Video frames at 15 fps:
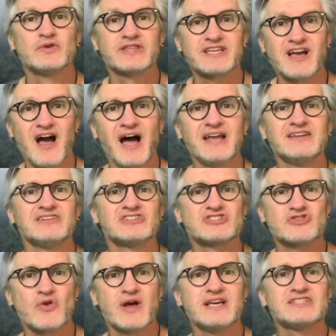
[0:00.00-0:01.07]
with kindness,
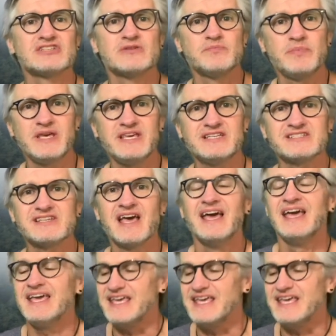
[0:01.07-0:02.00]
grace, and peace,